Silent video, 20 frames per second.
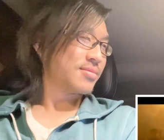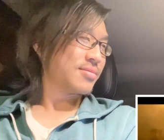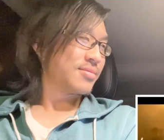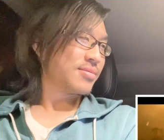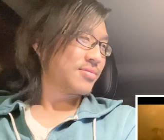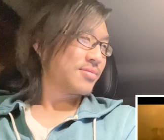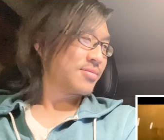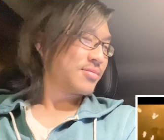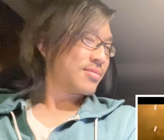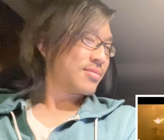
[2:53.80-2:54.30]

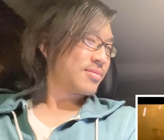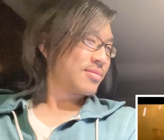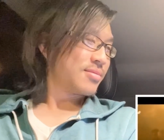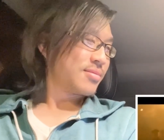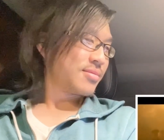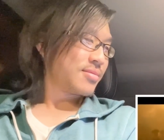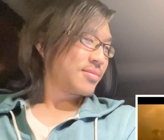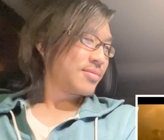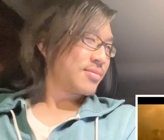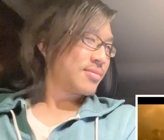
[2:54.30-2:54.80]

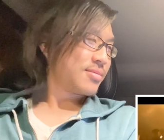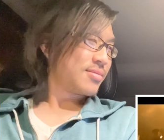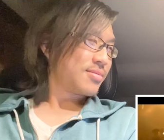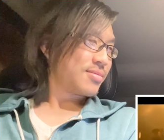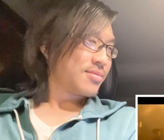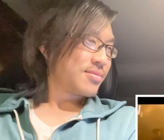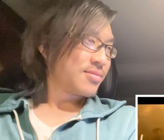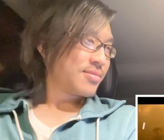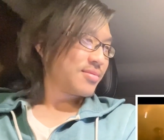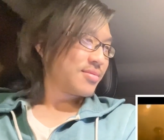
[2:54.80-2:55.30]

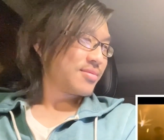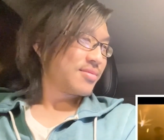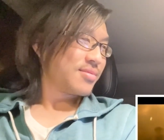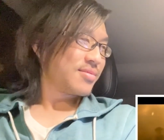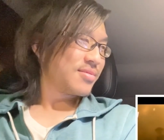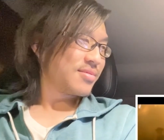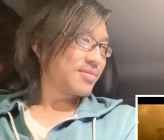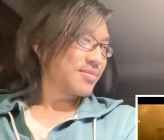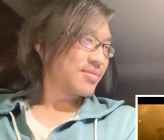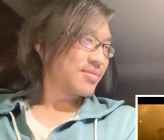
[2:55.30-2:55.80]

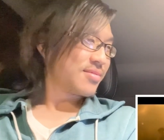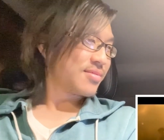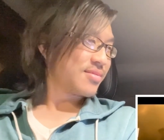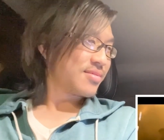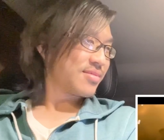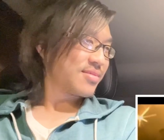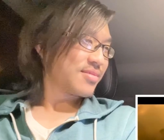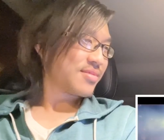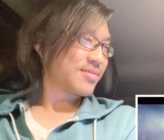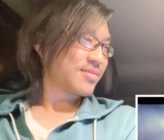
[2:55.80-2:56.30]

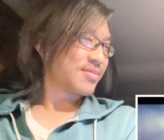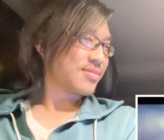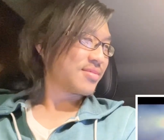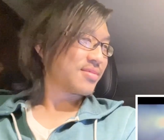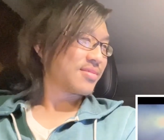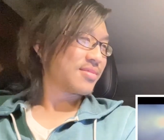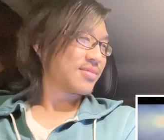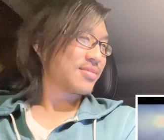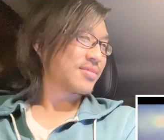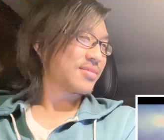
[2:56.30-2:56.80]

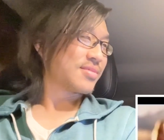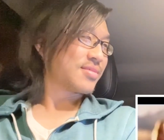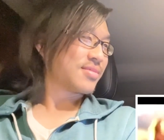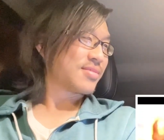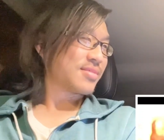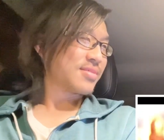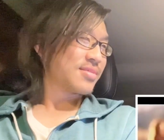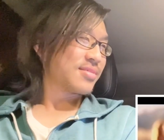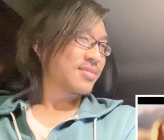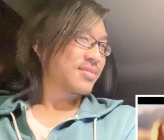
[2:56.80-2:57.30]

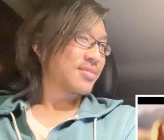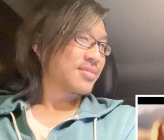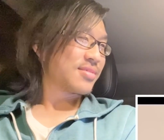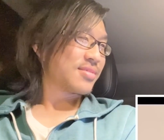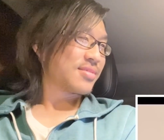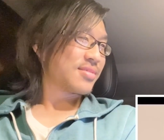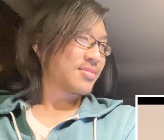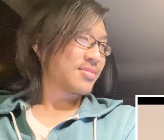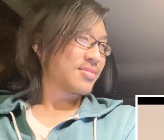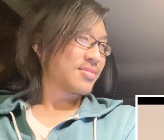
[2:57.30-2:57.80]

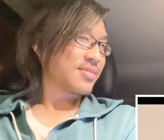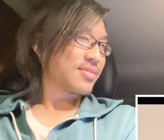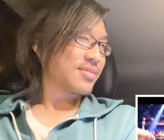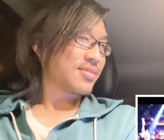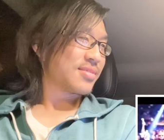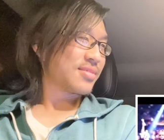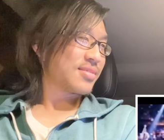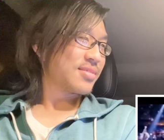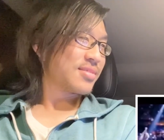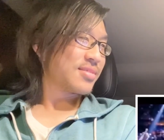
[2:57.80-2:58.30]

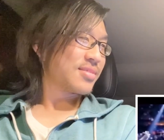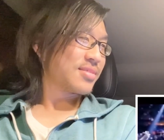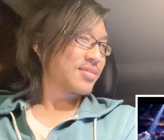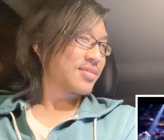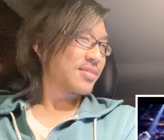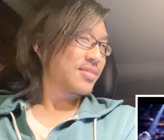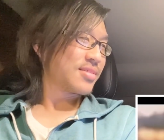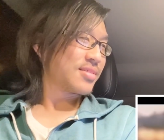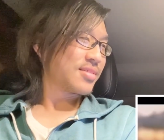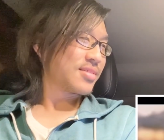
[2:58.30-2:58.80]

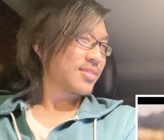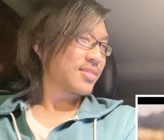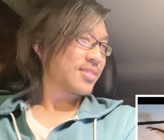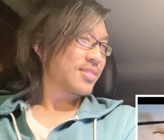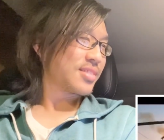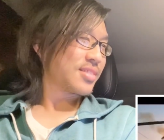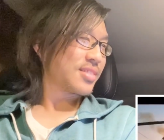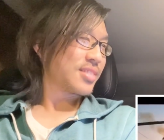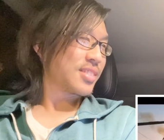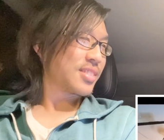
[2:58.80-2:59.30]
No one is speaking in this clip.